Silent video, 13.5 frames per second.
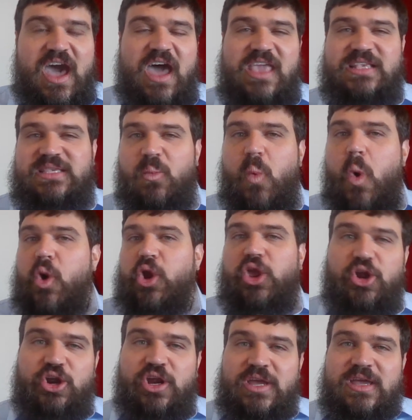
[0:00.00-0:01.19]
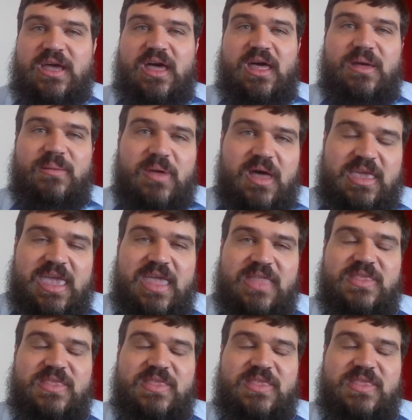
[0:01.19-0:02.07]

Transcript: He's a warrior. Again,